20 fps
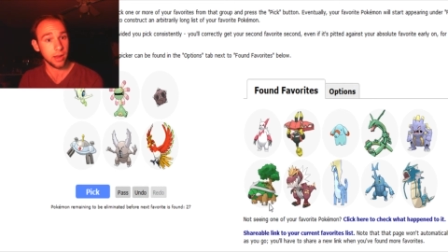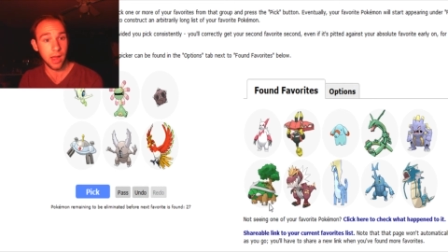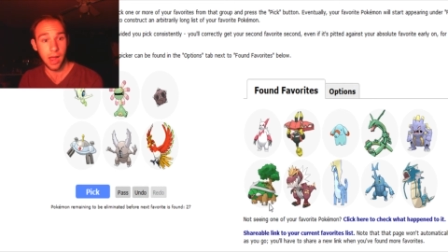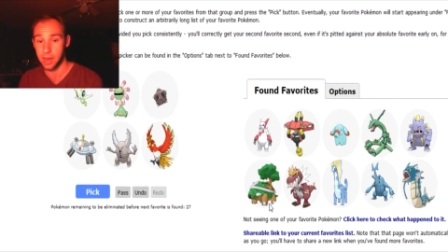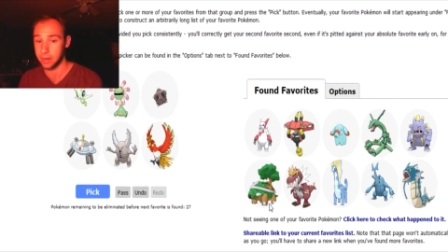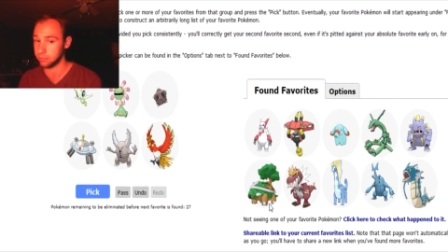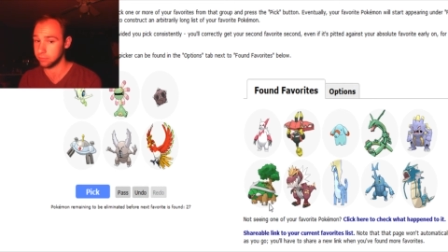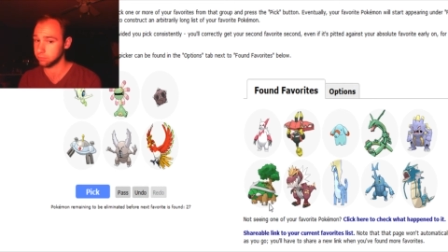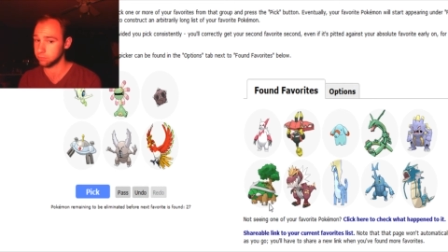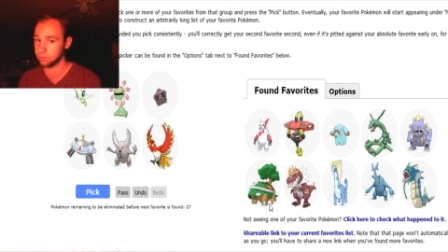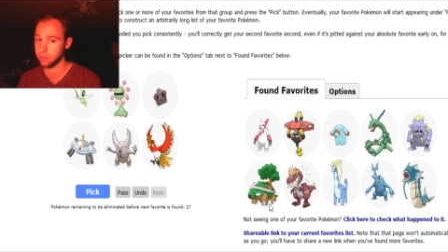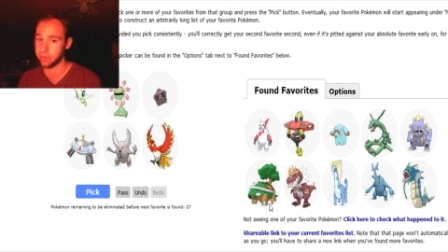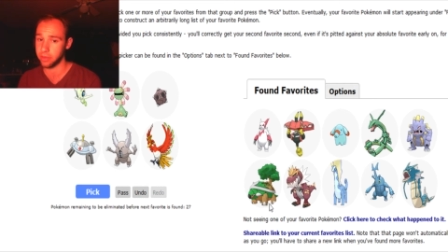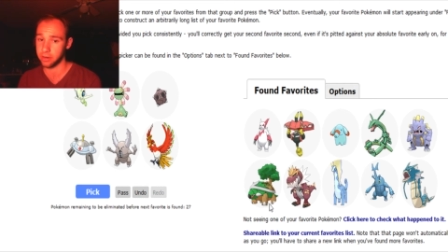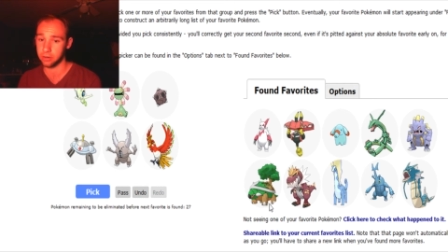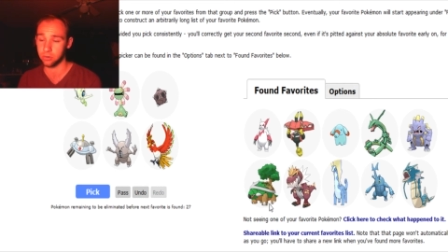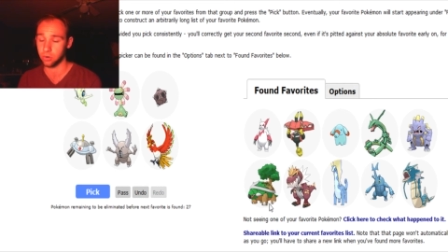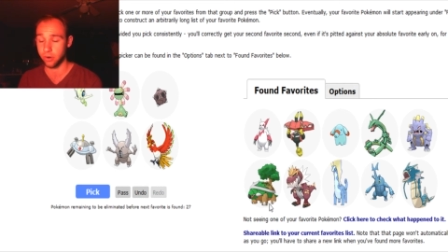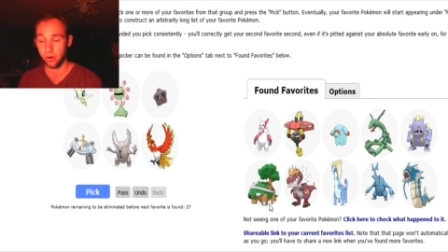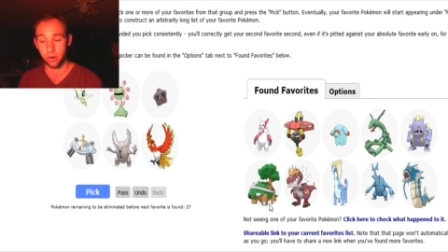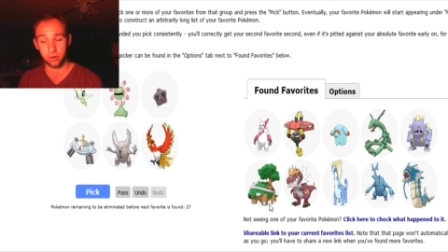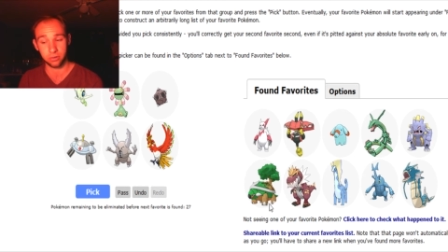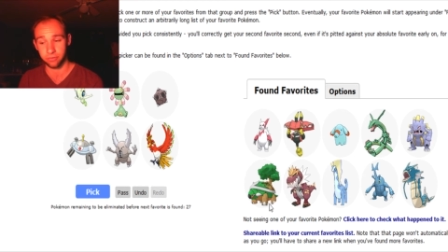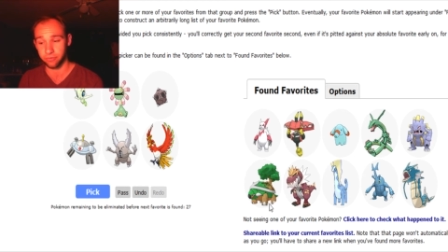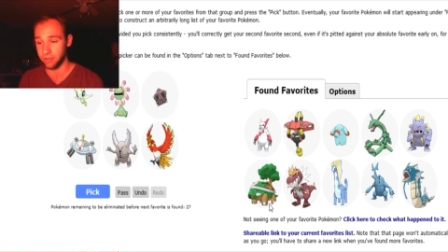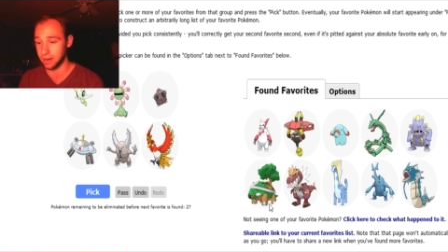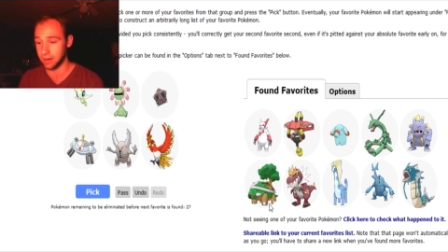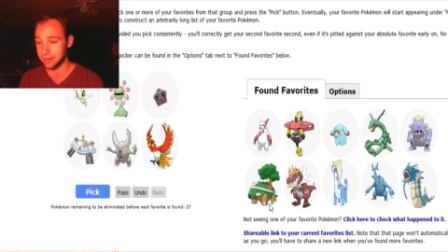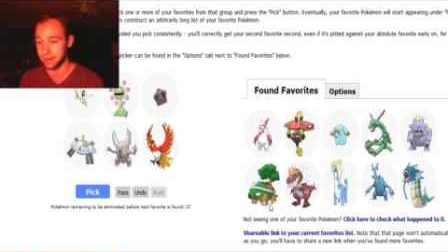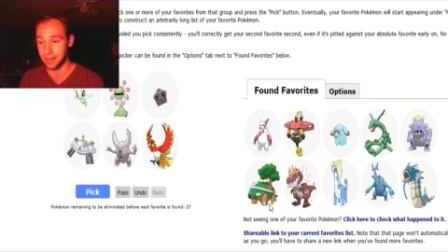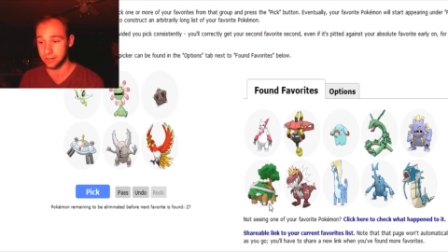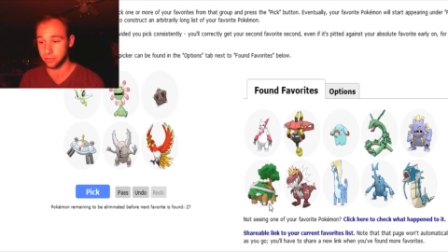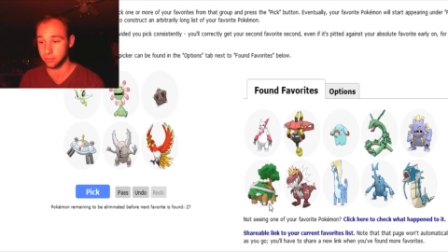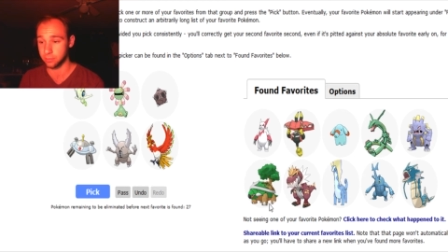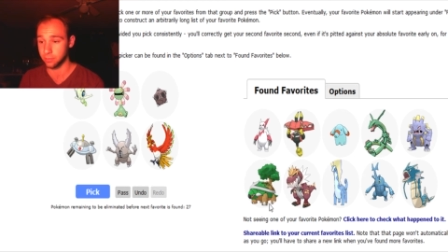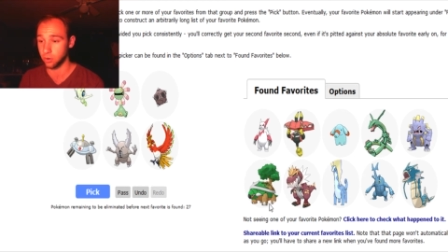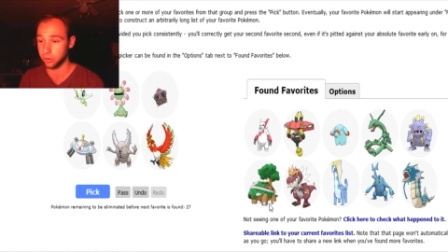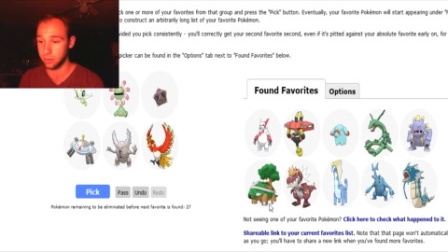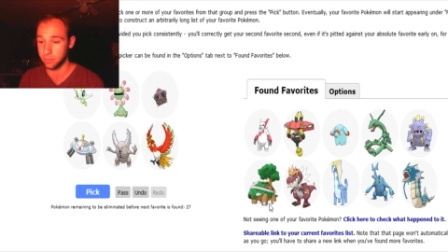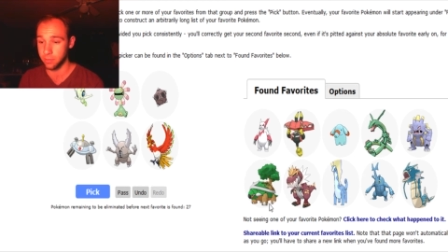I think Torterra is a fantastic
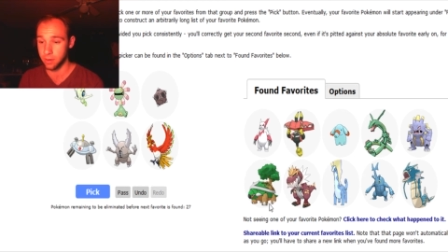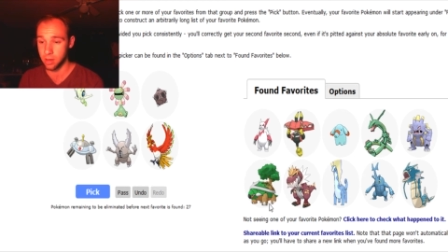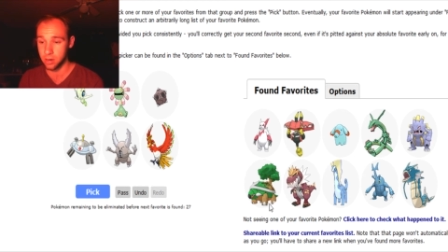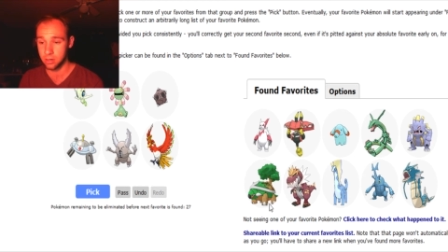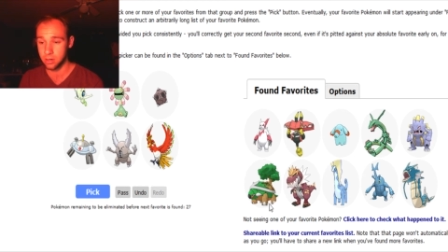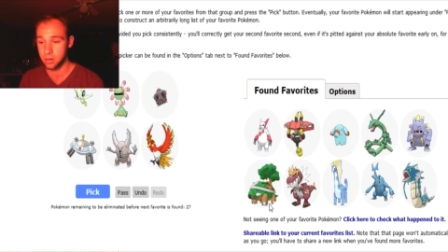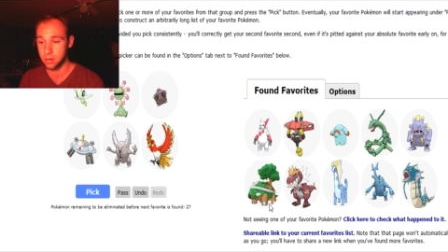Pokemon.